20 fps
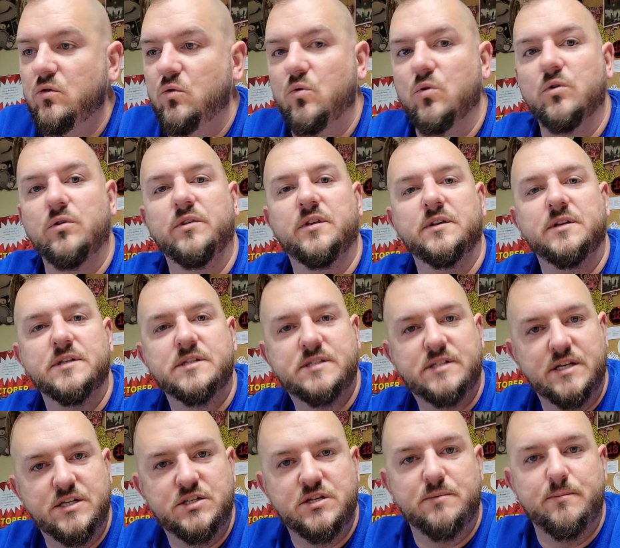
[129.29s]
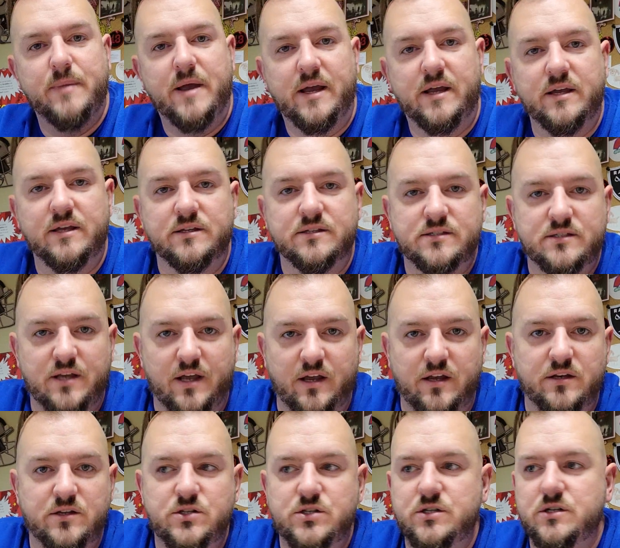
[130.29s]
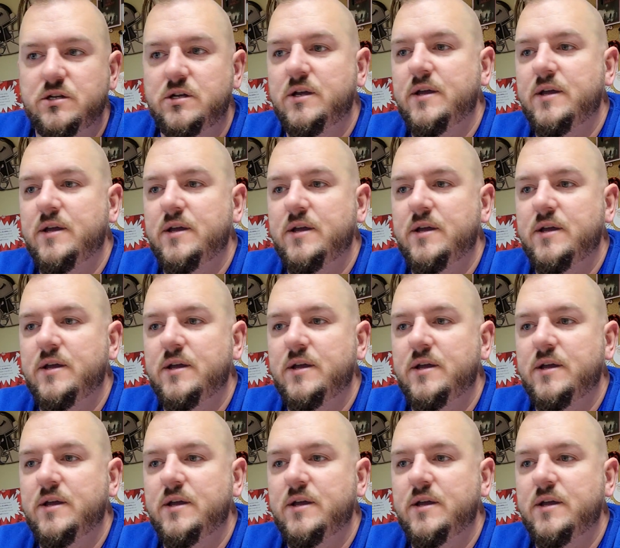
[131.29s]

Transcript: or the decision-making stage.